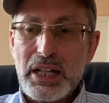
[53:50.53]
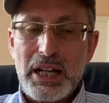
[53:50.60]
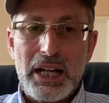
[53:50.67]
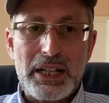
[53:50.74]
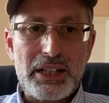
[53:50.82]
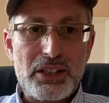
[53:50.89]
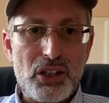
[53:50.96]

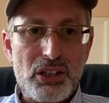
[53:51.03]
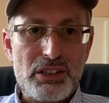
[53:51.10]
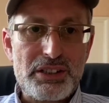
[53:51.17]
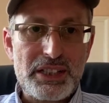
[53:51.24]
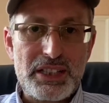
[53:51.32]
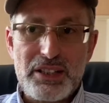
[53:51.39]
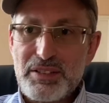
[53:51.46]
And another
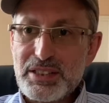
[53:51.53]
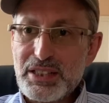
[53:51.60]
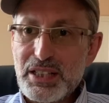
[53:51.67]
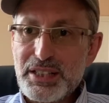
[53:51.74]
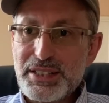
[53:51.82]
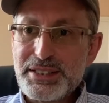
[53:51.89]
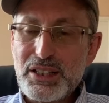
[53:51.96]
thing, there is a
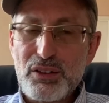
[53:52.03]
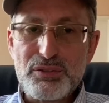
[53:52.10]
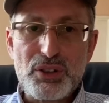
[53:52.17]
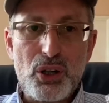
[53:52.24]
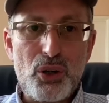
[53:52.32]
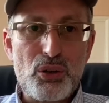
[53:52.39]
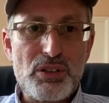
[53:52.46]
list of
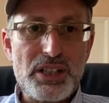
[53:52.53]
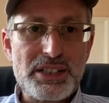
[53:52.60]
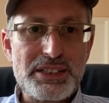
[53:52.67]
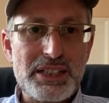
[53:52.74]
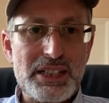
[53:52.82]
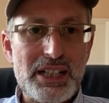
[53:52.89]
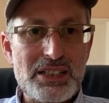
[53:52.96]
the O-rings
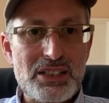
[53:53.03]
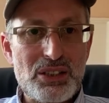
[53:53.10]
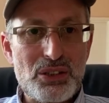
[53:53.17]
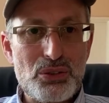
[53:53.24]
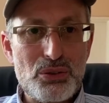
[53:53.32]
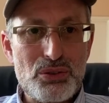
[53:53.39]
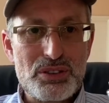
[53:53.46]
in case you
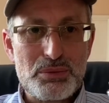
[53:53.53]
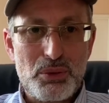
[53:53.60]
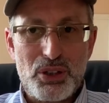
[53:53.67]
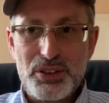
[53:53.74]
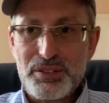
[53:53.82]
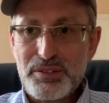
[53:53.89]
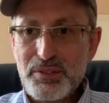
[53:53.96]
lose
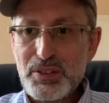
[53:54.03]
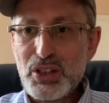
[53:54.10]
one.